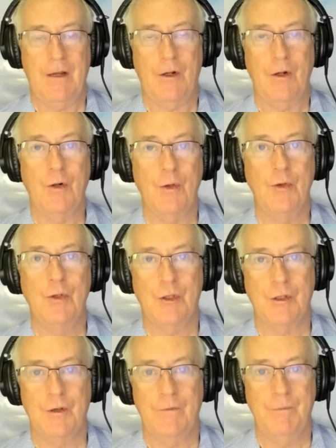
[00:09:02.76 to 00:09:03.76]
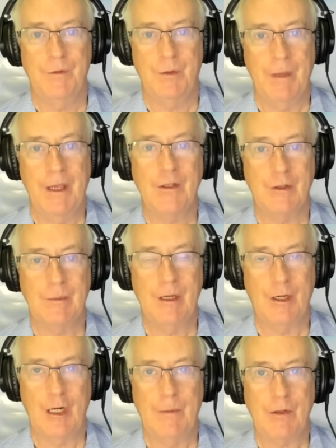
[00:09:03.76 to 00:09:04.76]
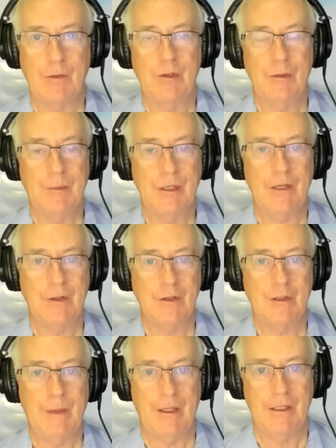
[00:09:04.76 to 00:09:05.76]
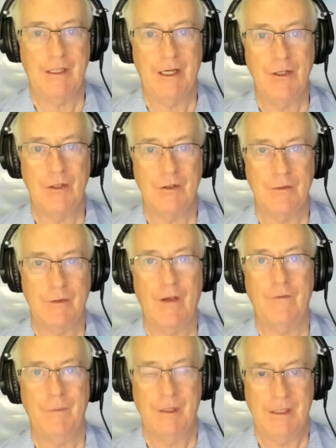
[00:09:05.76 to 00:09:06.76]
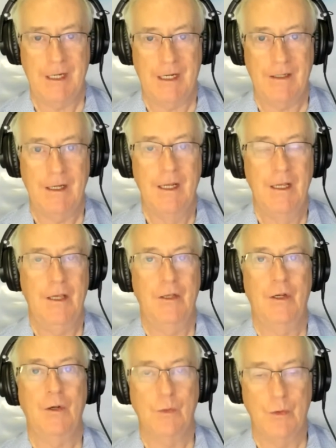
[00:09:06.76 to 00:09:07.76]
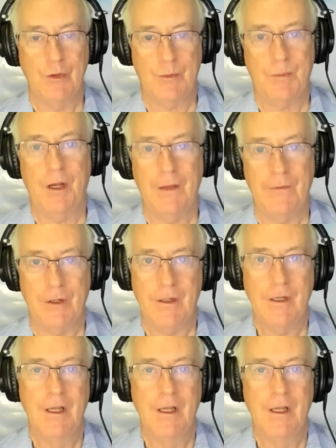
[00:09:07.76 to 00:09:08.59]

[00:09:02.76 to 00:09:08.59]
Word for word: conclusion to mainstream economics, which obsesses about the dangers of government debt and ignores private.